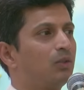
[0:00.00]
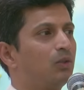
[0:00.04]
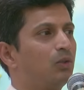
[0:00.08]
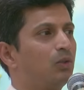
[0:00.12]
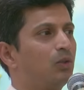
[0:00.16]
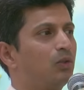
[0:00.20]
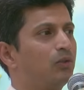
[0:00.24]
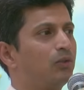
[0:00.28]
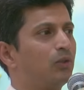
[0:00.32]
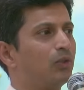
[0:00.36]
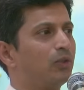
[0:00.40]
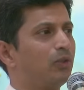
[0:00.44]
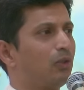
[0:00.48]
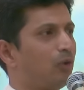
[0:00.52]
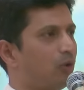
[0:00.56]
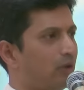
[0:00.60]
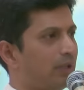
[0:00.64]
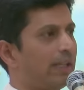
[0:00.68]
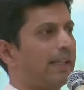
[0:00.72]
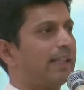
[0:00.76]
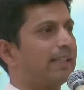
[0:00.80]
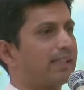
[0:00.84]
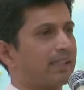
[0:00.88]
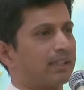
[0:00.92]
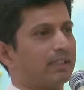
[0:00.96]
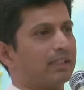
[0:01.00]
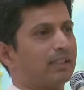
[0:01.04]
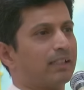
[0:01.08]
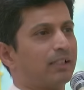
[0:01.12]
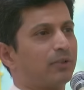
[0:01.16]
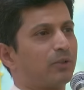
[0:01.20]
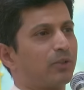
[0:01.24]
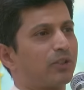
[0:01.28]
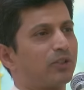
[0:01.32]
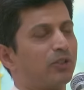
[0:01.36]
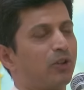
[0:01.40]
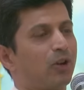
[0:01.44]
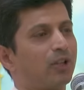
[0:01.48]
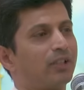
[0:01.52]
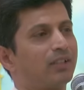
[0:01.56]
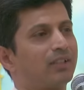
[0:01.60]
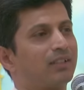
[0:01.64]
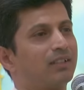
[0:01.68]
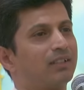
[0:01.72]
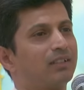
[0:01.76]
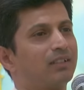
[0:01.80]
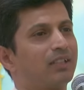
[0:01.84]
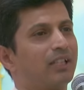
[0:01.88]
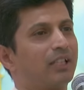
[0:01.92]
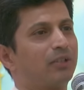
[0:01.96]
who for no reason, it was
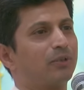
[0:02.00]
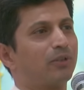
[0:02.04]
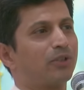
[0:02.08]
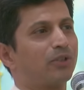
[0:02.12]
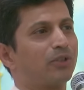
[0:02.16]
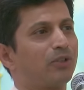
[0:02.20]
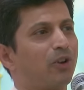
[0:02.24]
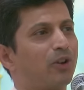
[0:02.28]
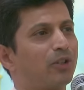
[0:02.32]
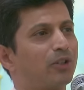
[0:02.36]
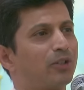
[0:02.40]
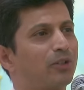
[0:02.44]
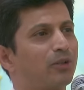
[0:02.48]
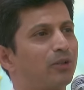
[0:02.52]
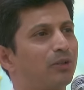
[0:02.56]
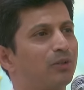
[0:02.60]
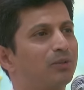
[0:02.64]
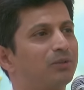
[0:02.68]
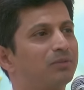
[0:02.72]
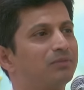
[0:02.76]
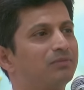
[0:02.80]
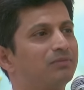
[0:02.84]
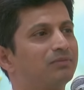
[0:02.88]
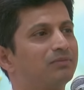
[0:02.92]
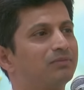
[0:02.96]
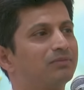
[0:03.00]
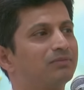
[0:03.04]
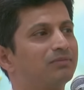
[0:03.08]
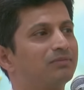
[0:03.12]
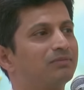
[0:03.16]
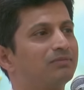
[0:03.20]
not to